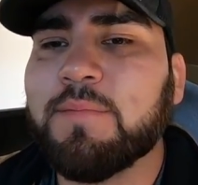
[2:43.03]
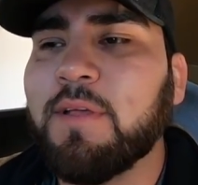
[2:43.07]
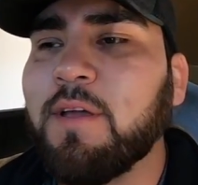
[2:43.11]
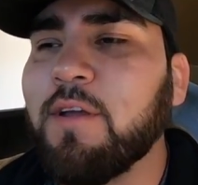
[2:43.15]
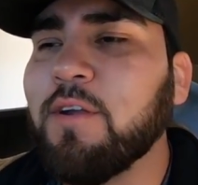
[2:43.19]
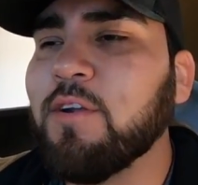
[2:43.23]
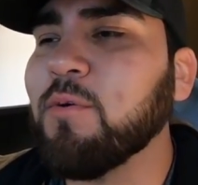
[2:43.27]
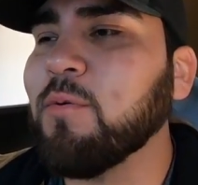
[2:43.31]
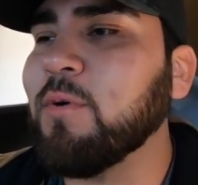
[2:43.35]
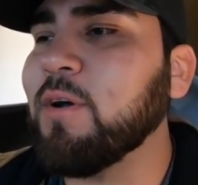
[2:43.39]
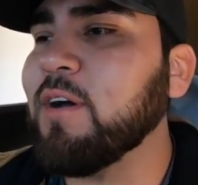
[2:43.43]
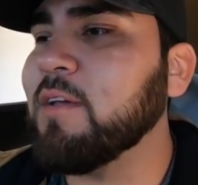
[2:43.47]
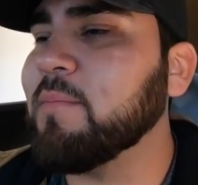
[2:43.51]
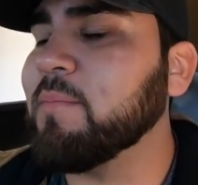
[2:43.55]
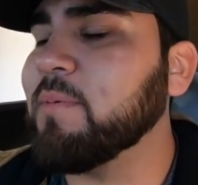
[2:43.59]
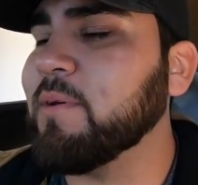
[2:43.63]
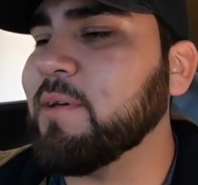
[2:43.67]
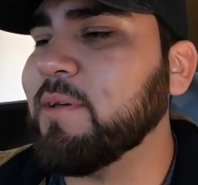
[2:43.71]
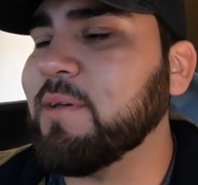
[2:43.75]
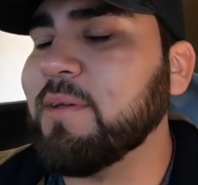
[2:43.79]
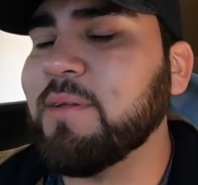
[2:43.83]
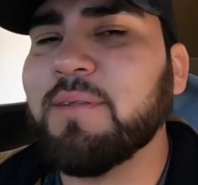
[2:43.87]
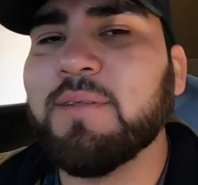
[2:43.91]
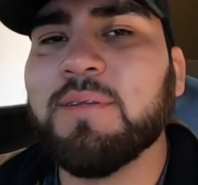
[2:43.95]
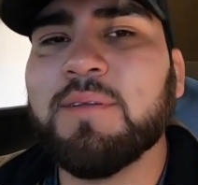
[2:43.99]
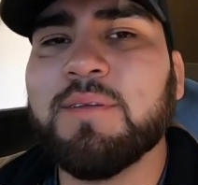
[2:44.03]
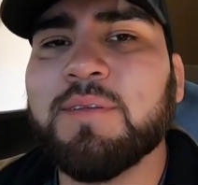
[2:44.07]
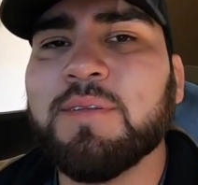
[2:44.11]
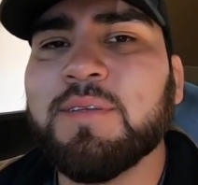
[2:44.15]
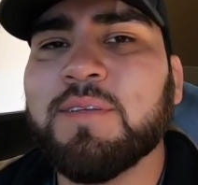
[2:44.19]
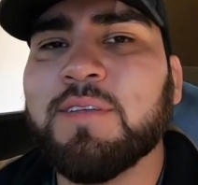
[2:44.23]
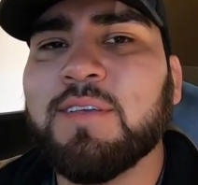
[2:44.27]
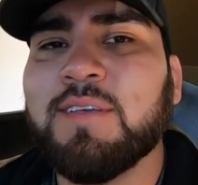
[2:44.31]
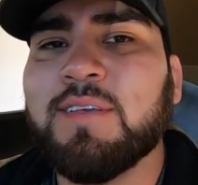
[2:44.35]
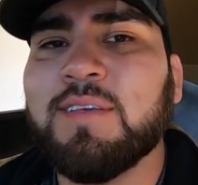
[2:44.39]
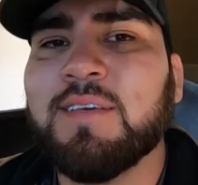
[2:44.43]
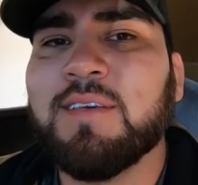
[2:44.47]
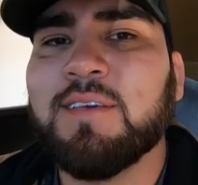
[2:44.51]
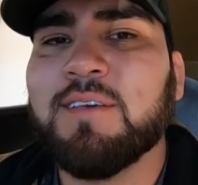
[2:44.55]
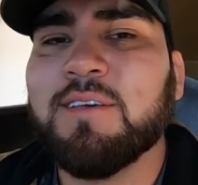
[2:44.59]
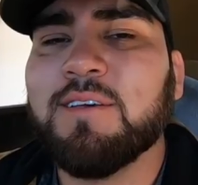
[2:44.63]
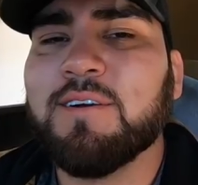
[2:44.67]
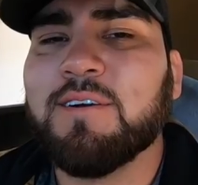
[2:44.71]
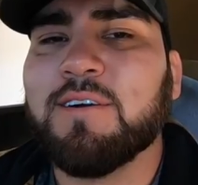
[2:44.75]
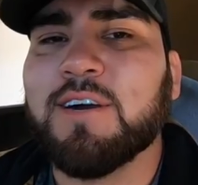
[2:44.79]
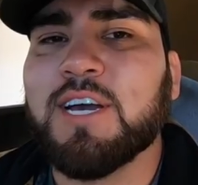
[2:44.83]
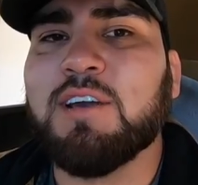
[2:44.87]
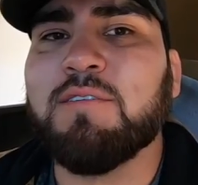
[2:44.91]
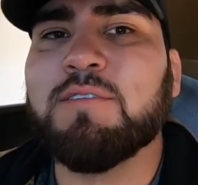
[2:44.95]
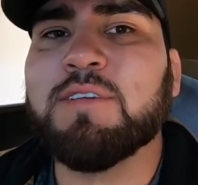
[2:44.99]
I don't know why, but
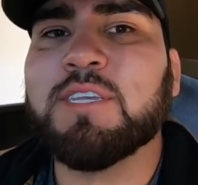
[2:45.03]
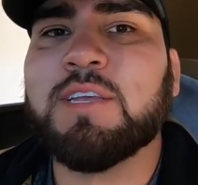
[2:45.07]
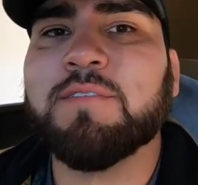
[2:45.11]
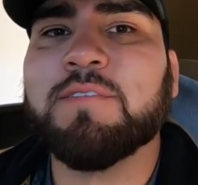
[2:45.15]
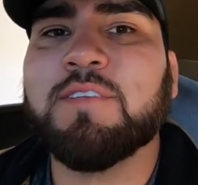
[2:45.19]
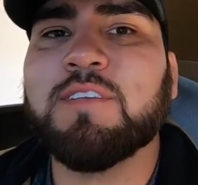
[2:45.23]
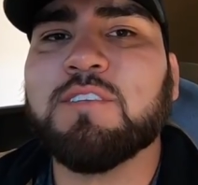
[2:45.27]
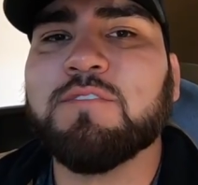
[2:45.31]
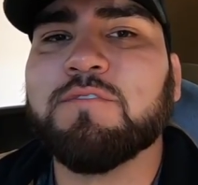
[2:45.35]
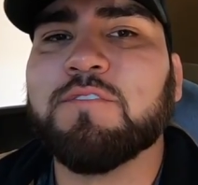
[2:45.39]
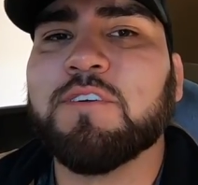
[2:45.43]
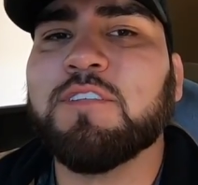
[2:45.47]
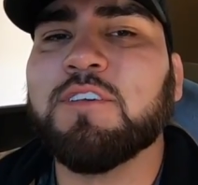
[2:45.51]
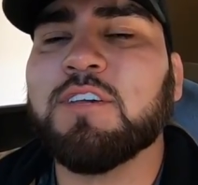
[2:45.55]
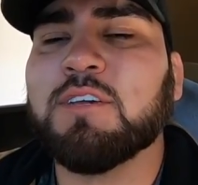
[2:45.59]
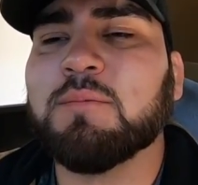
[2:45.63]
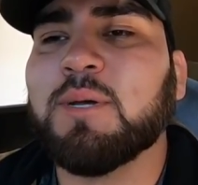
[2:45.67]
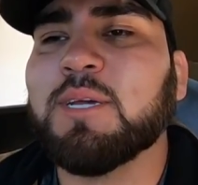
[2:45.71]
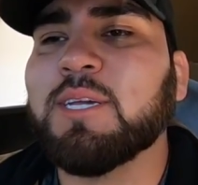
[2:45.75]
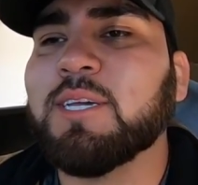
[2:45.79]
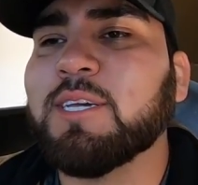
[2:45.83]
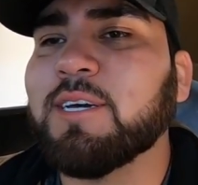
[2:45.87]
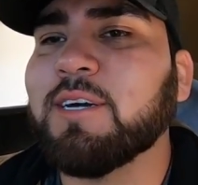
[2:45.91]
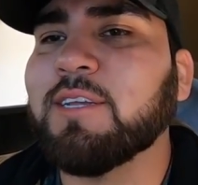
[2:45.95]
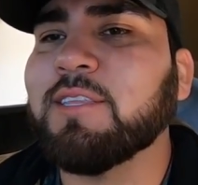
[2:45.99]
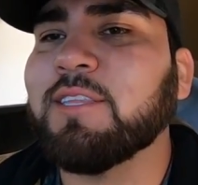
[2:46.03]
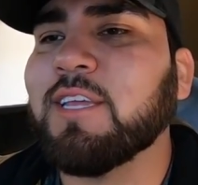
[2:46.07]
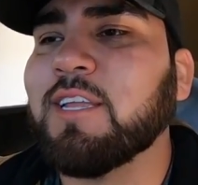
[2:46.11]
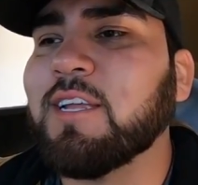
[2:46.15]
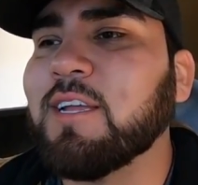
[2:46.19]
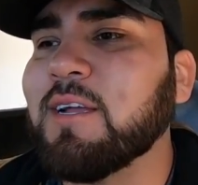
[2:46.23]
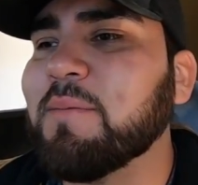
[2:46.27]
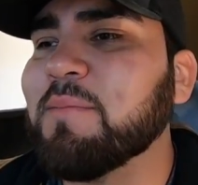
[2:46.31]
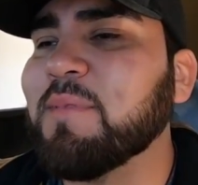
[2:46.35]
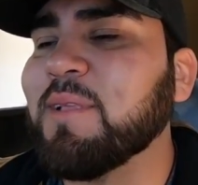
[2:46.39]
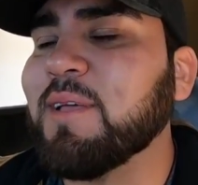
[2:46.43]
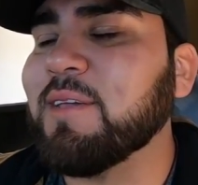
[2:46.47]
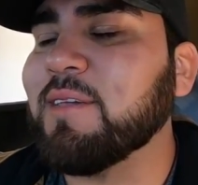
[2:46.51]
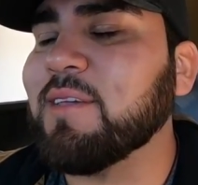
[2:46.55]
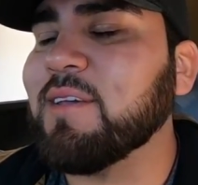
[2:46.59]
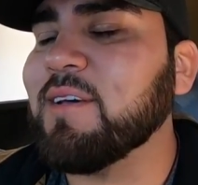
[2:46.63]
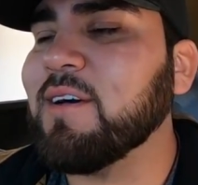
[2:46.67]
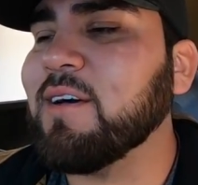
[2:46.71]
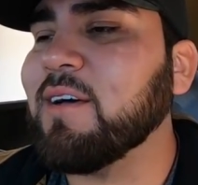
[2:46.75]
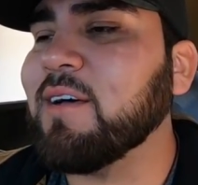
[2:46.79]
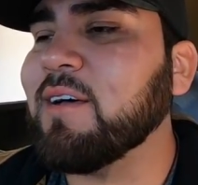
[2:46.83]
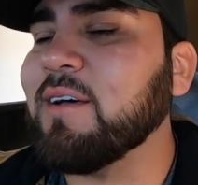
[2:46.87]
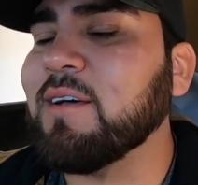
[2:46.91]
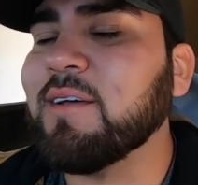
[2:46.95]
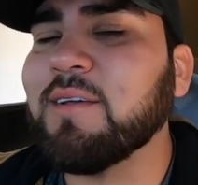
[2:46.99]
I always have this feeling in my gut that I'm like,
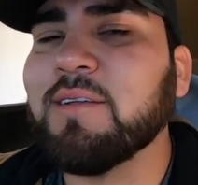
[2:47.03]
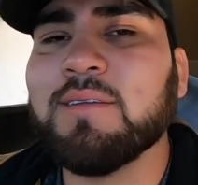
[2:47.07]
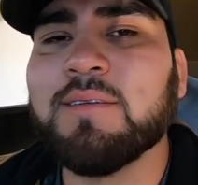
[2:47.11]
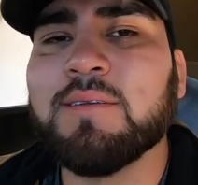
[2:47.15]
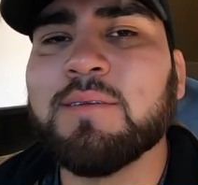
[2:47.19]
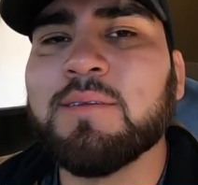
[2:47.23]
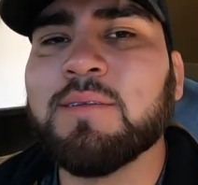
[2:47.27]
ah.